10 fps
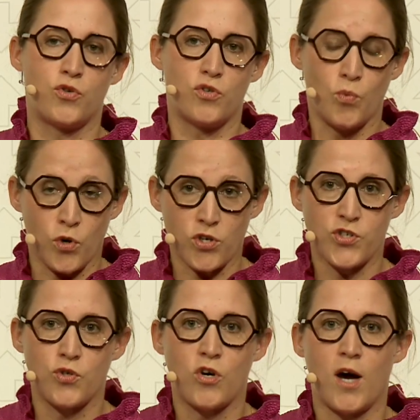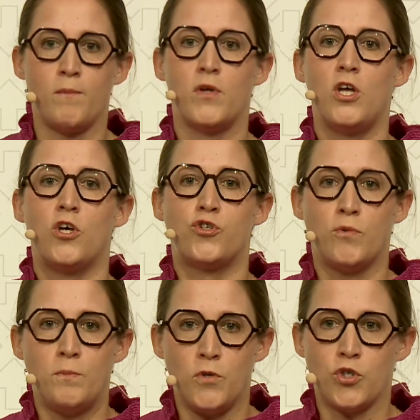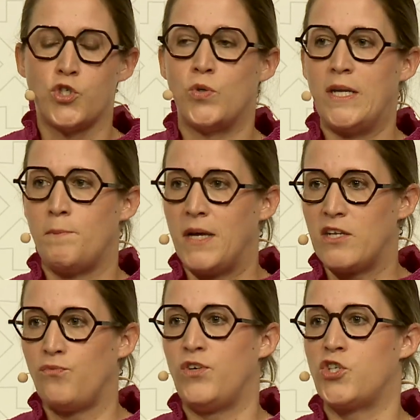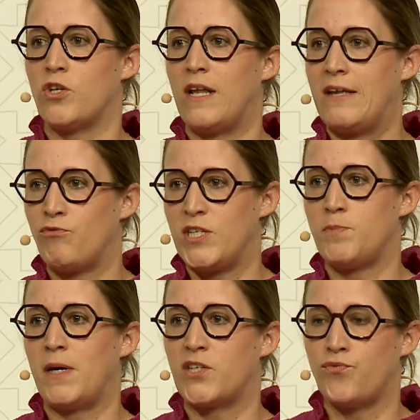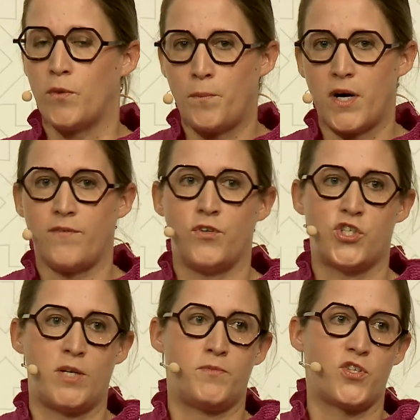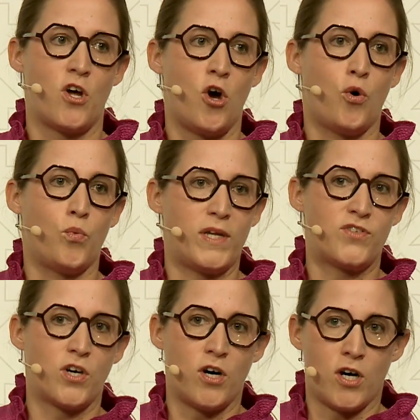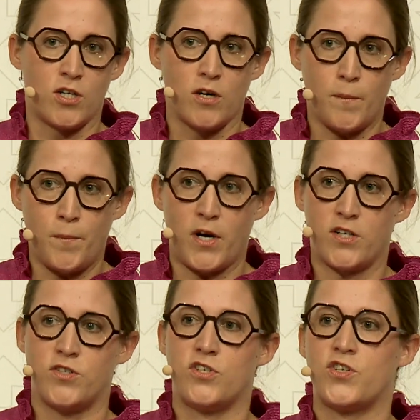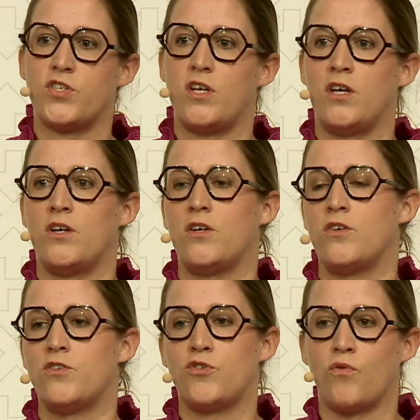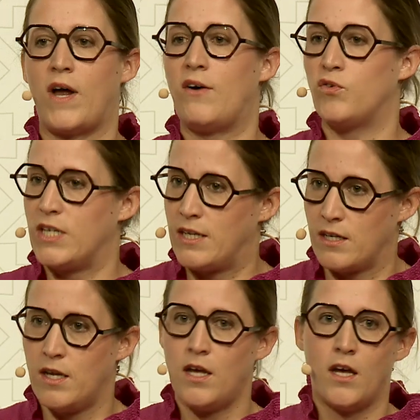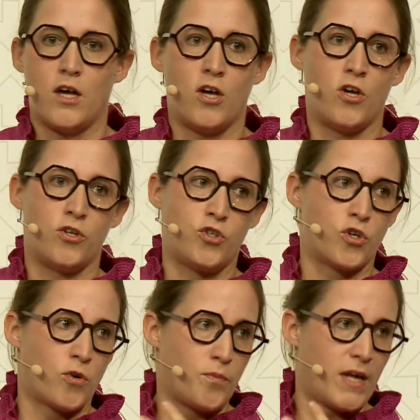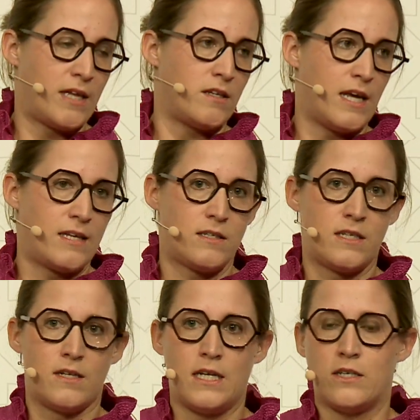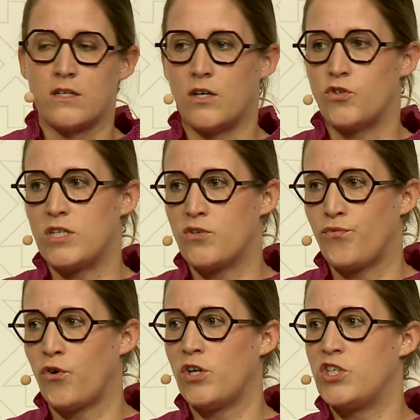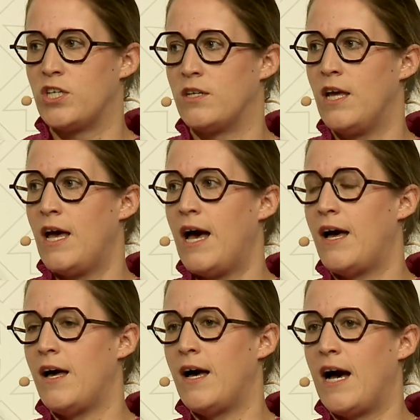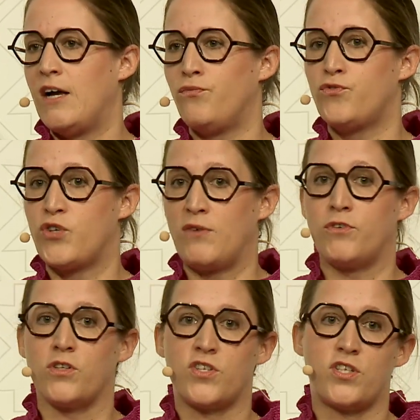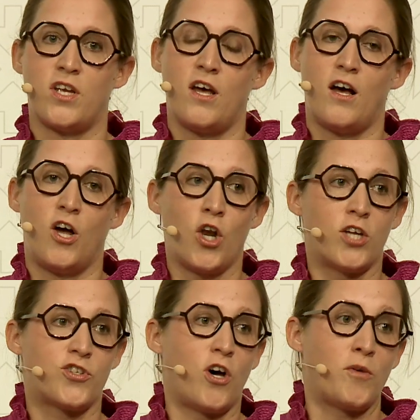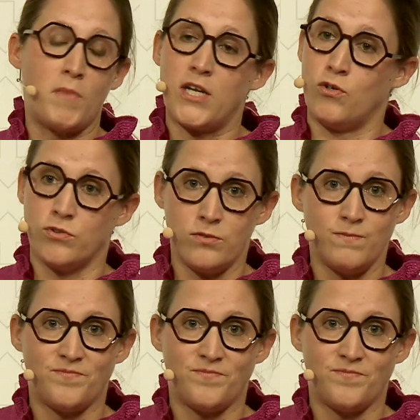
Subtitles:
works to come to mutually beneficial and respectful partnerships with our partners surrounding Europe and in countries of origin. I've traveled a lot on my own